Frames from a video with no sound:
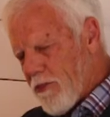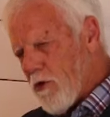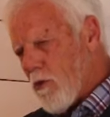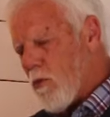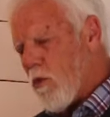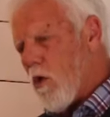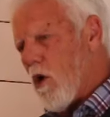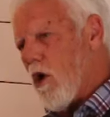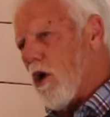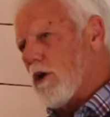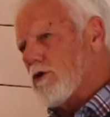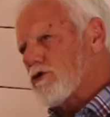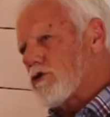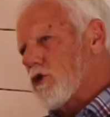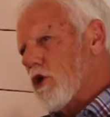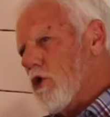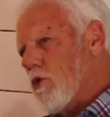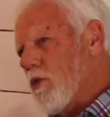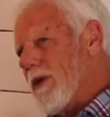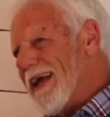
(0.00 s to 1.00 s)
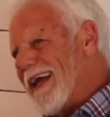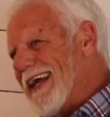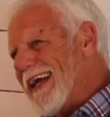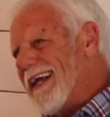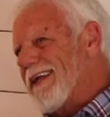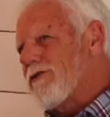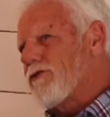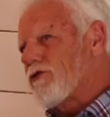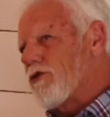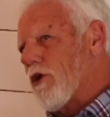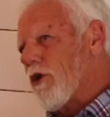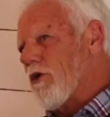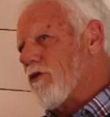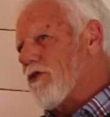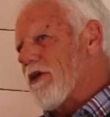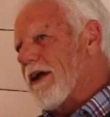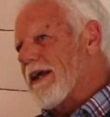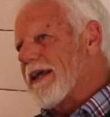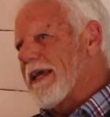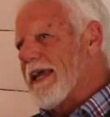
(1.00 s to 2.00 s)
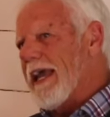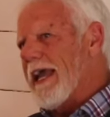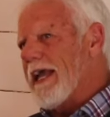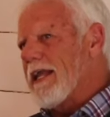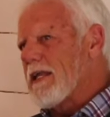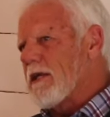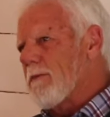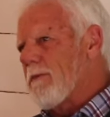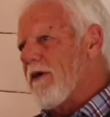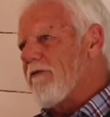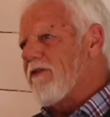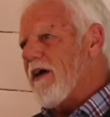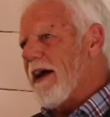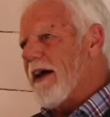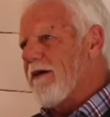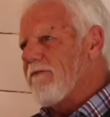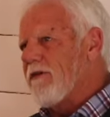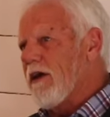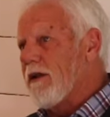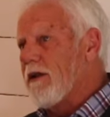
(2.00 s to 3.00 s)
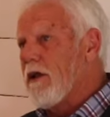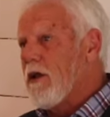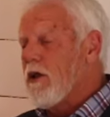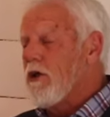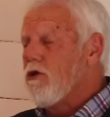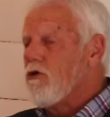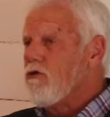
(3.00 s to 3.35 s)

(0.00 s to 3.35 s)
the ones who enter the kingdom of heaven